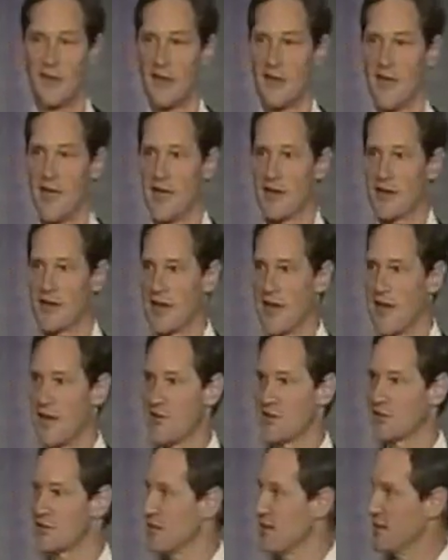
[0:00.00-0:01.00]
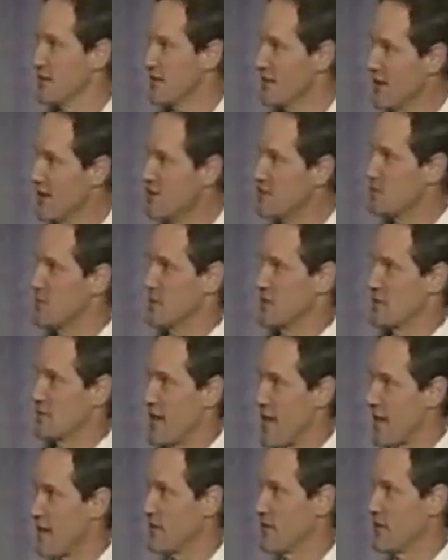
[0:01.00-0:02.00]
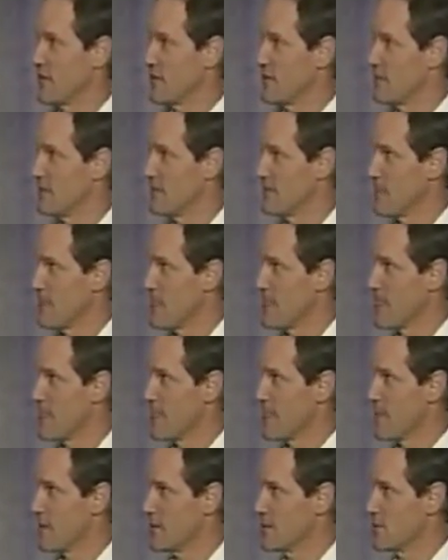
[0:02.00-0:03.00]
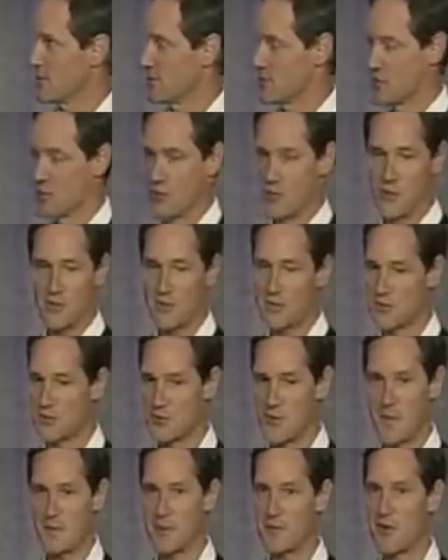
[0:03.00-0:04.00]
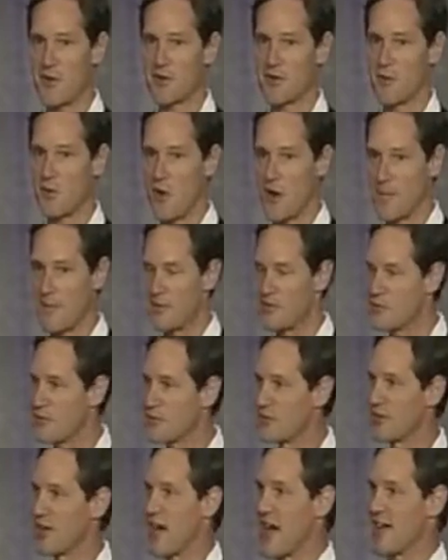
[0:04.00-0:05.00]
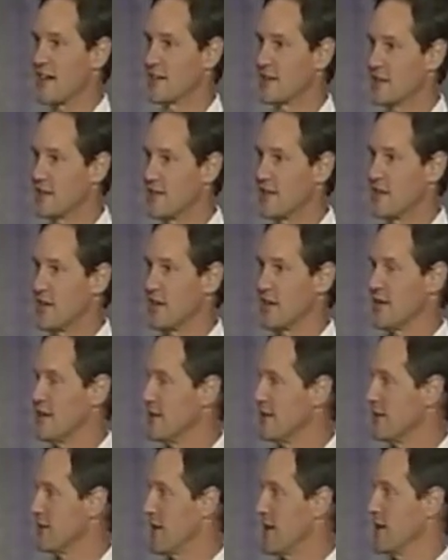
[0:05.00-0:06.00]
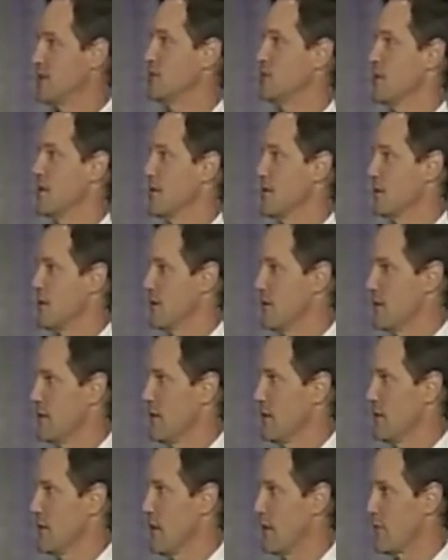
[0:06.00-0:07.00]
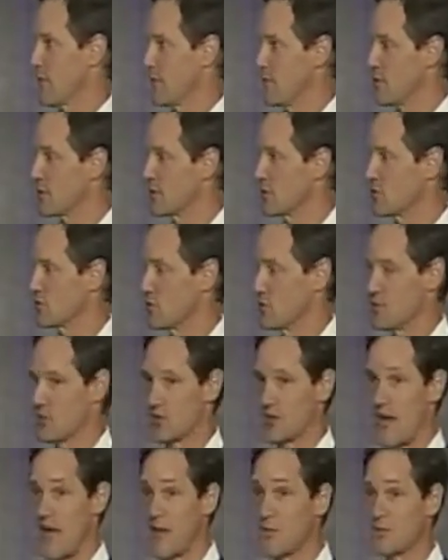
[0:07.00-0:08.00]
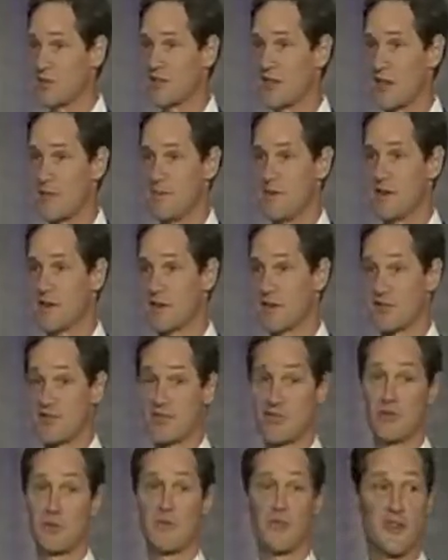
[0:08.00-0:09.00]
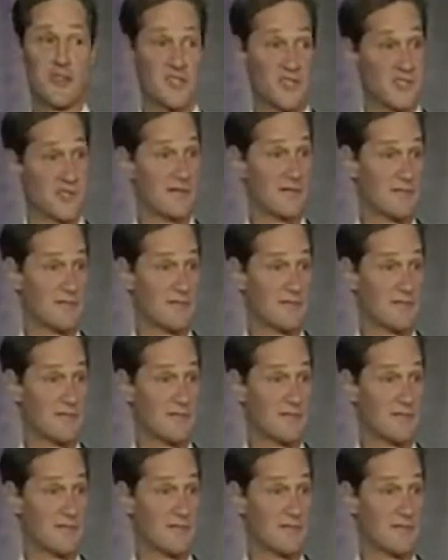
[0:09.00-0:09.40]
And care is the engagement side of it. So you can disrupt them all you want, but you've got to get engagement from your consumers. I would say be a consumerist.